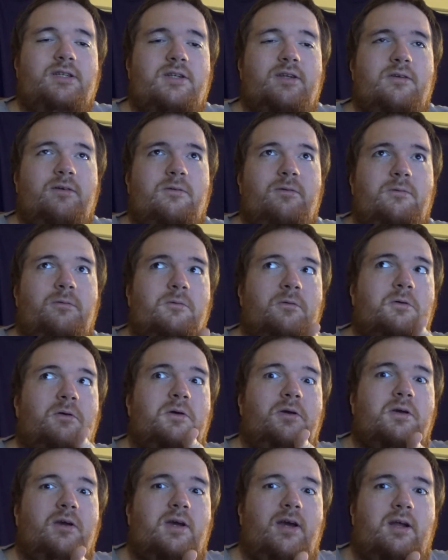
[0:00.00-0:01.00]
to do
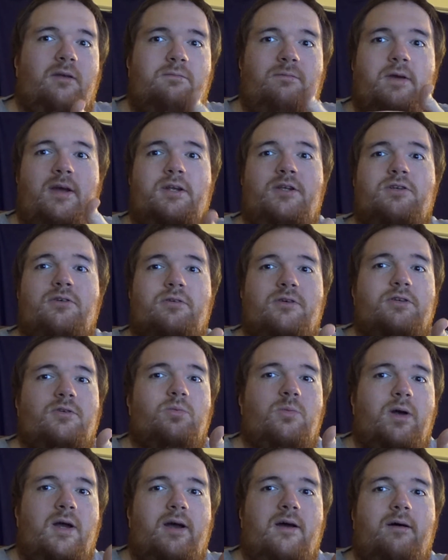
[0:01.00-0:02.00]
adventure as
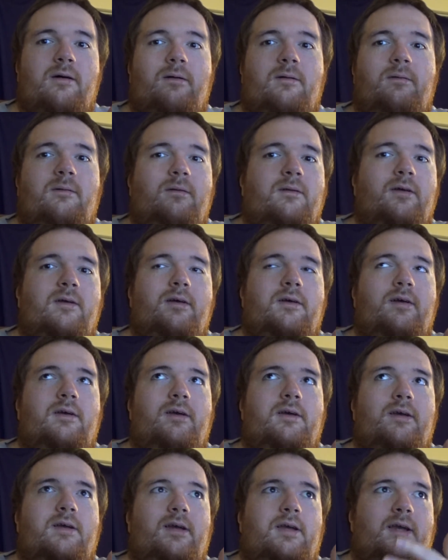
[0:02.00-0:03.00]
well
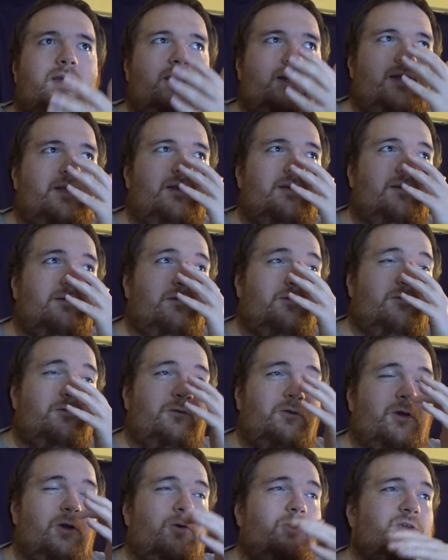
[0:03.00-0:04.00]
and
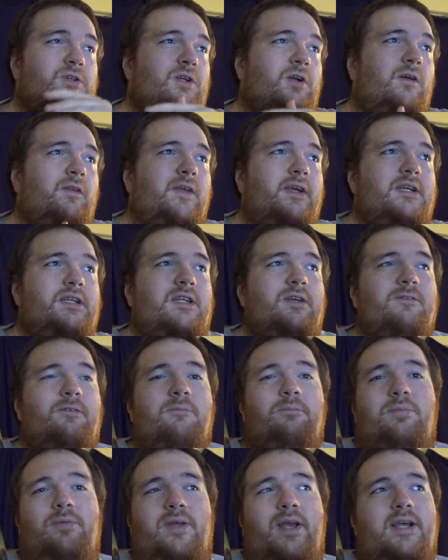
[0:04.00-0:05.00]
goes in all these
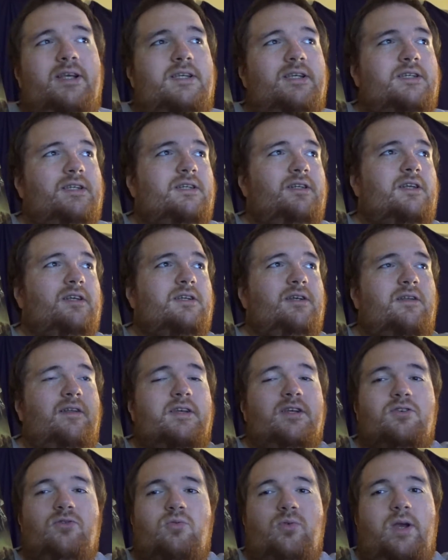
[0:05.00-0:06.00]
different places and does all
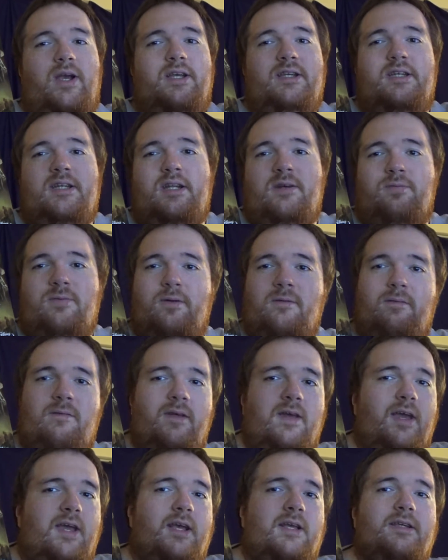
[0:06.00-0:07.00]
these crazy different
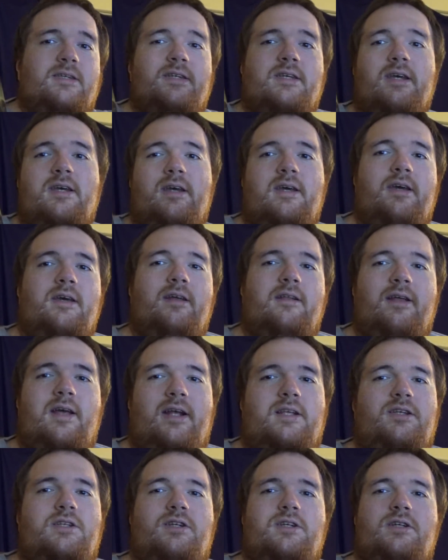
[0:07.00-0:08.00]
things
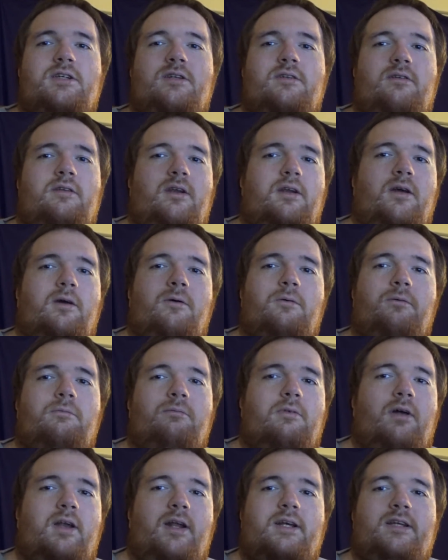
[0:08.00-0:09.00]
that's just you know
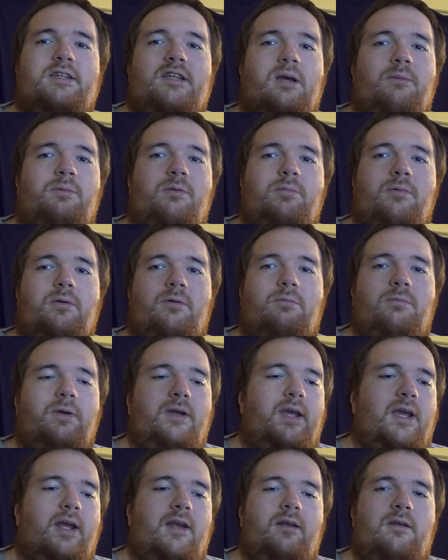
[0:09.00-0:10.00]
unacceptable we
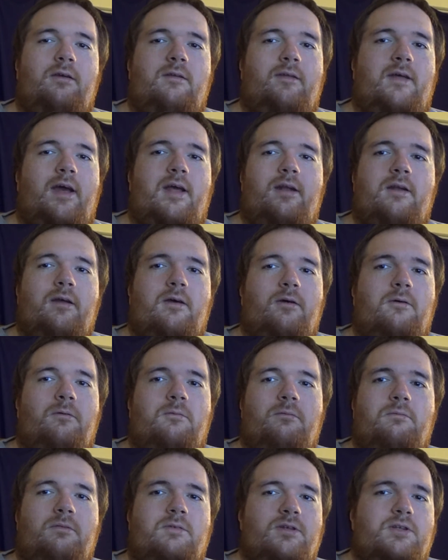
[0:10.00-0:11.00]
can't do that no
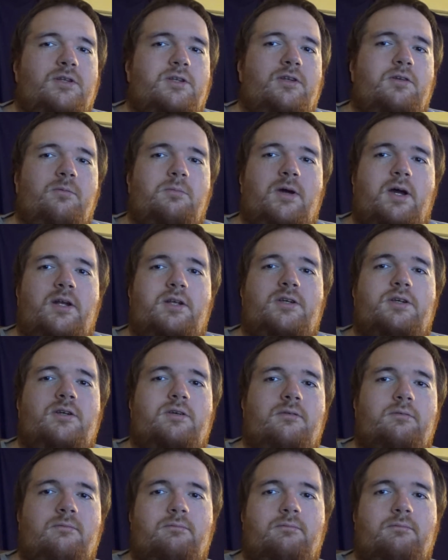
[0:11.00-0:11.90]
it's too much